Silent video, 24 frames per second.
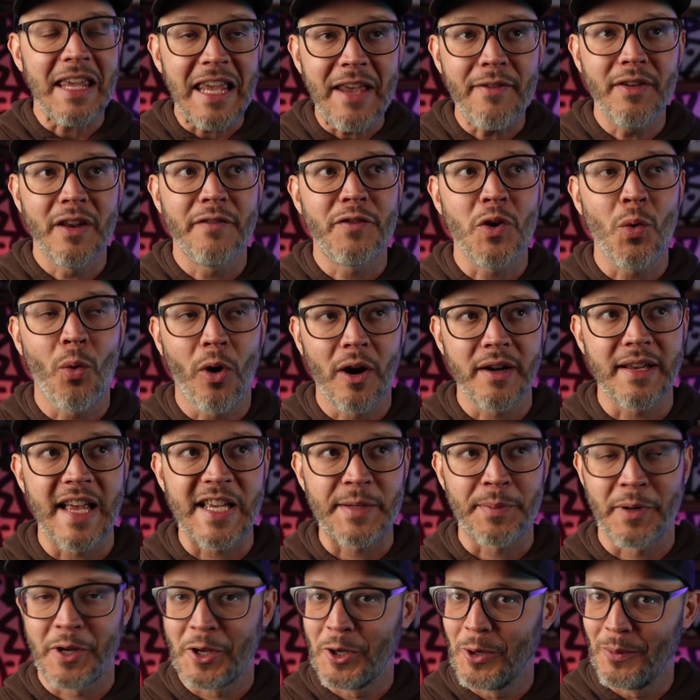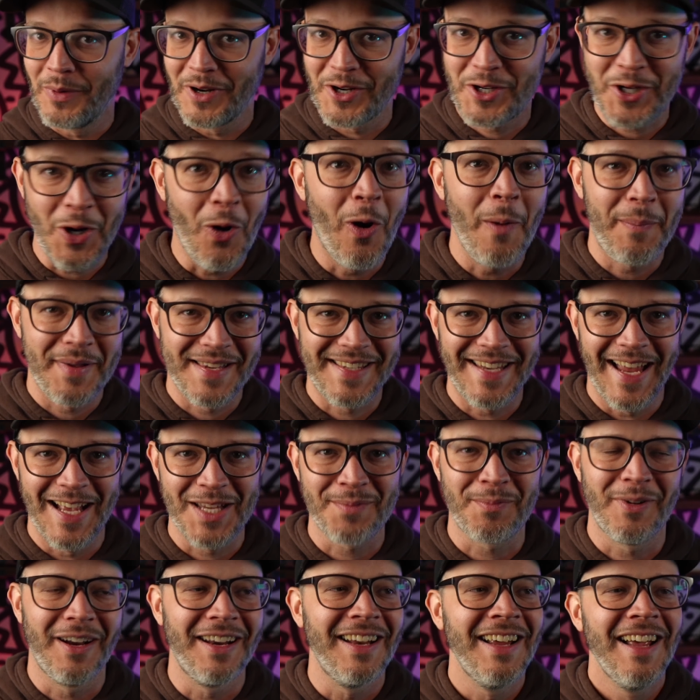Even if you are desperate, you don't want to show up as
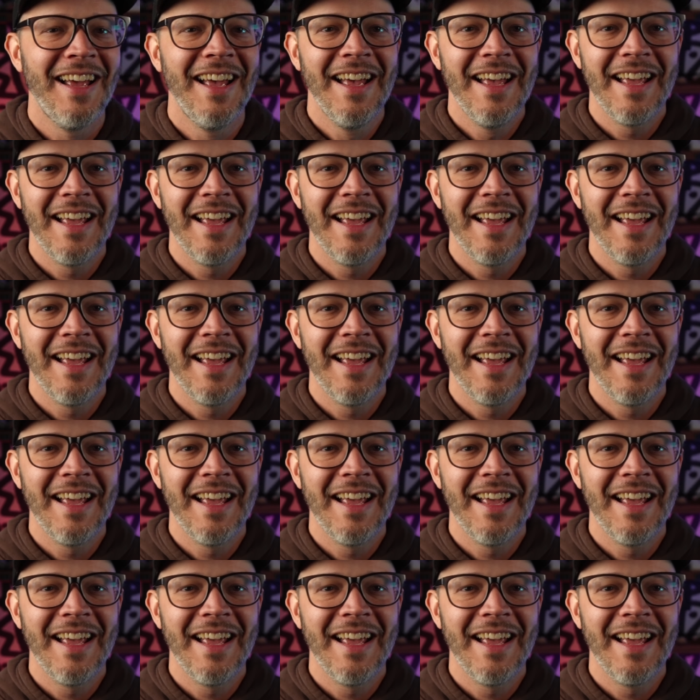desperate.